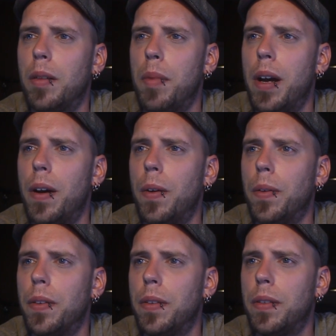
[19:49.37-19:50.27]
on my
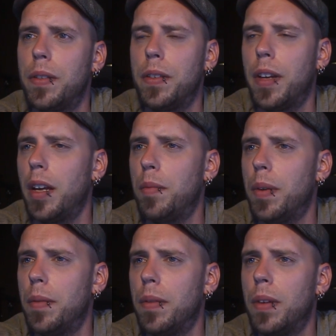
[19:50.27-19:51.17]
own, since I had
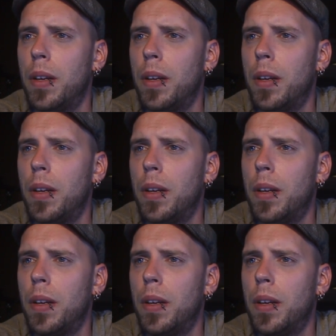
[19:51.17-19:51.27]
been